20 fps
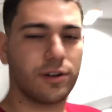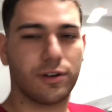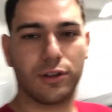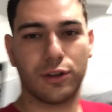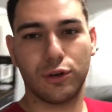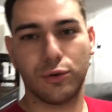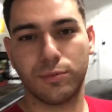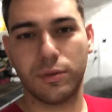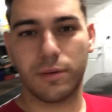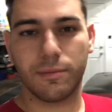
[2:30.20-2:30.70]

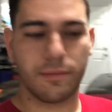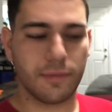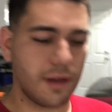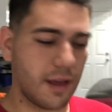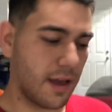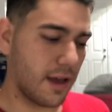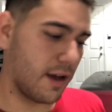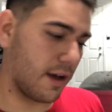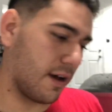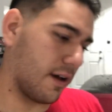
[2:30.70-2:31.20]
lumen
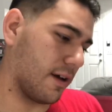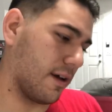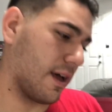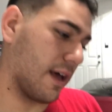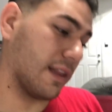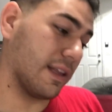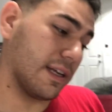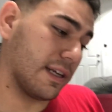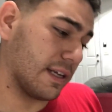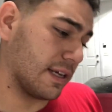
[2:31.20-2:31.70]

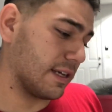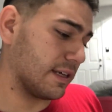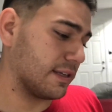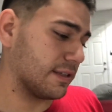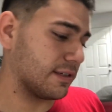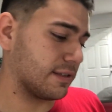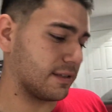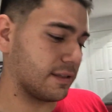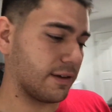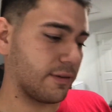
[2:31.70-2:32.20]

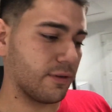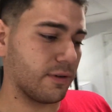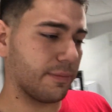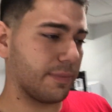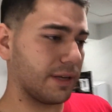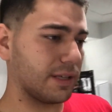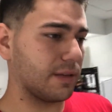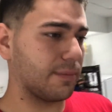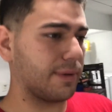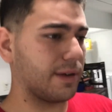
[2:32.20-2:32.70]
LEDs. They were
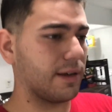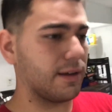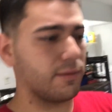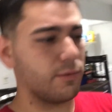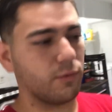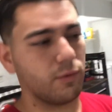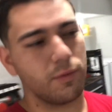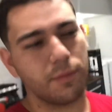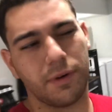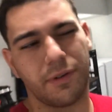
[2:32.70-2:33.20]
picked up at
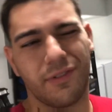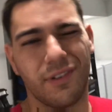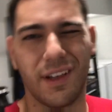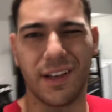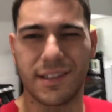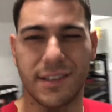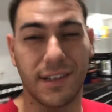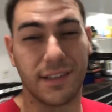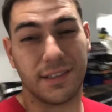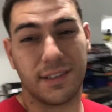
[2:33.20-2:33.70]
Walmart for like
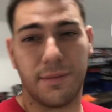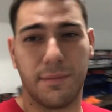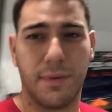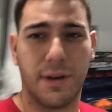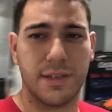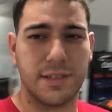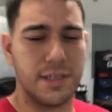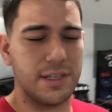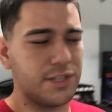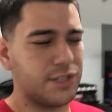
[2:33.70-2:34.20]
16
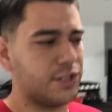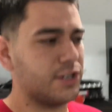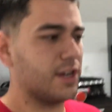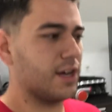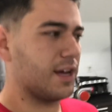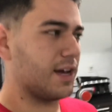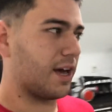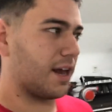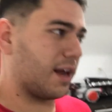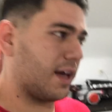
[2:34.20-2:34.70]
bucks each,
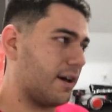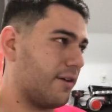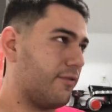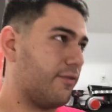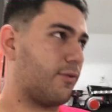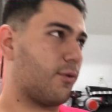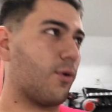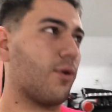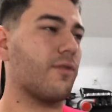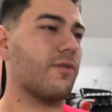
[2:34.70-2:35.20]
and I have
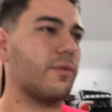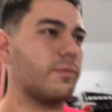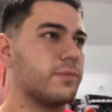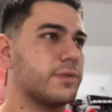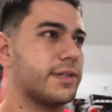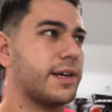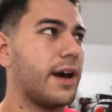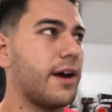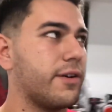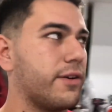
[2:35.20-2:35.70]
4 of them
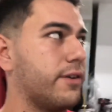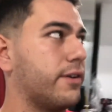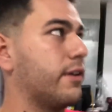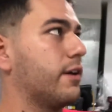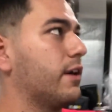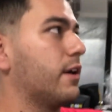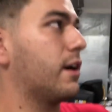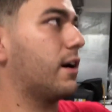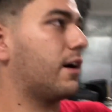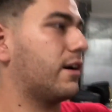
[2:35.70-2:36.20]
scattered
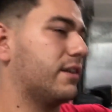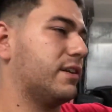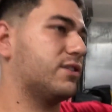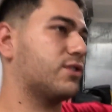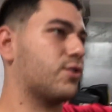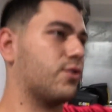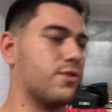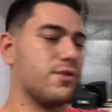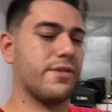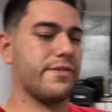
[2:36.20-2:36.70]
on each
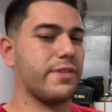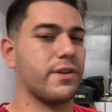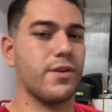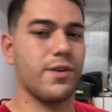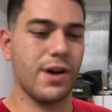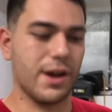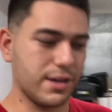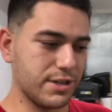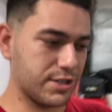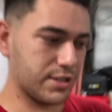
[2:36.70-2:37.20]
corner of the
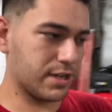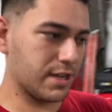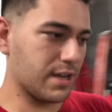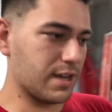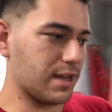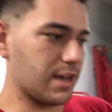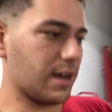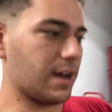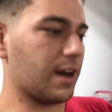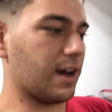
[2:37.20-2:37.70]
garage.
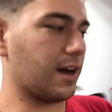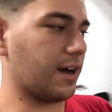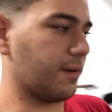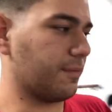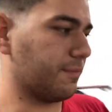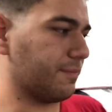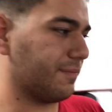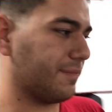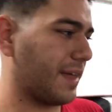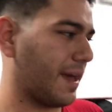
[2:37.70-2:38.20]

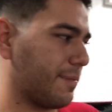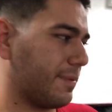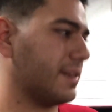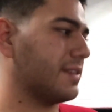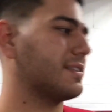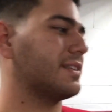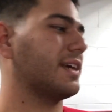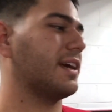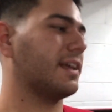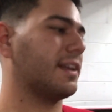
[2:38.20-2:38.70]
That being
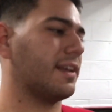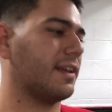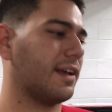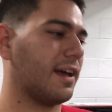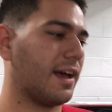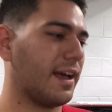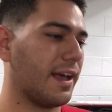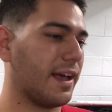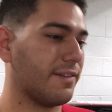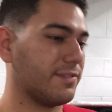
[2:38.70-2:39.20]
said,
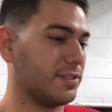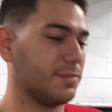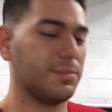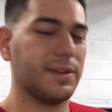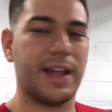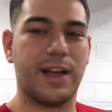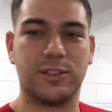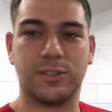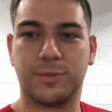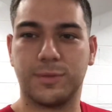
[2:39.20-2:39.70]
I have some
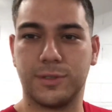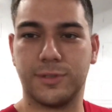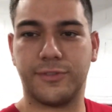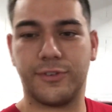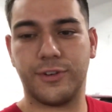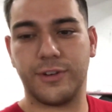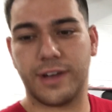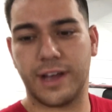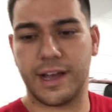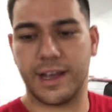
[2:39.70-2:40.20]
announcements for
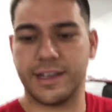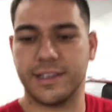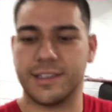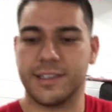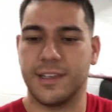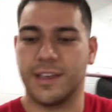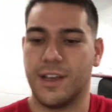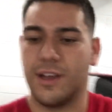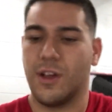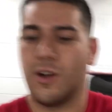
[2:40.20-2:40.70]
you guys.
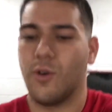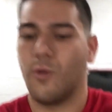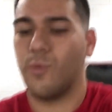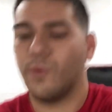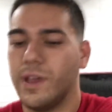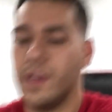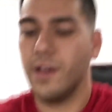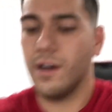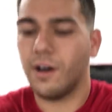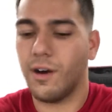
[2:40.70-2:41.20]

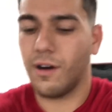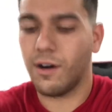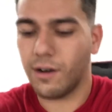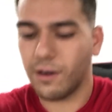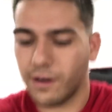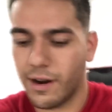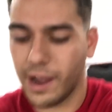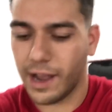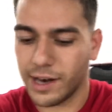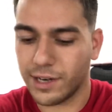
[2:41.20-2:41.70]
We
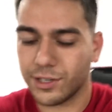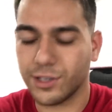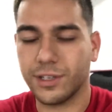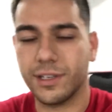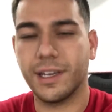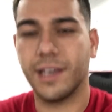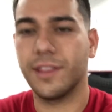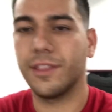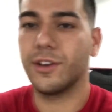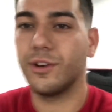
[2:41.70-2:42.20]
are
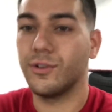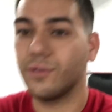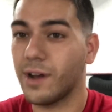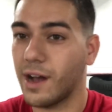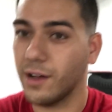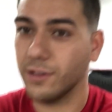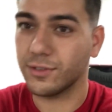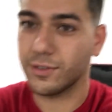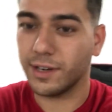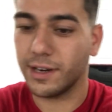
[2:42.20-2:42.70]
actually in the new
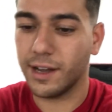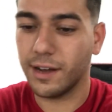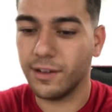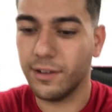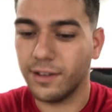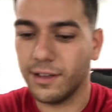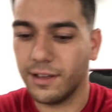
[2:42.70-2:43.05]
house right now,